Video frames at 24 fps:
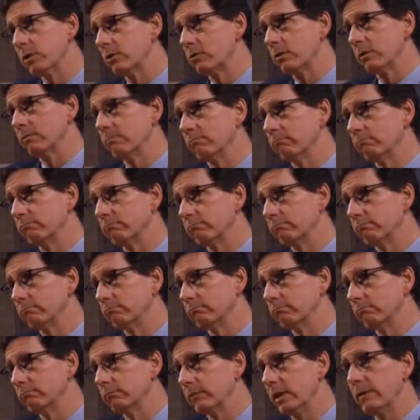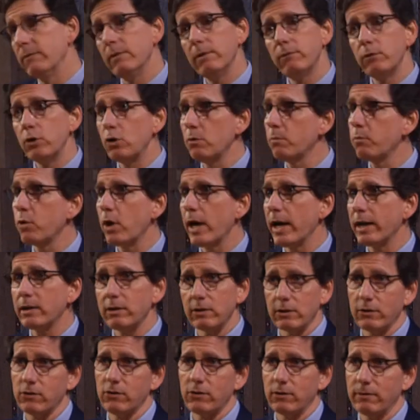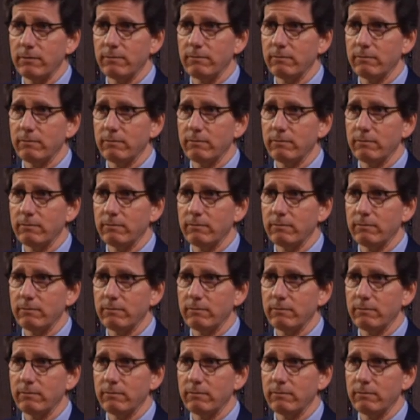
Muslim, even if you don't practice.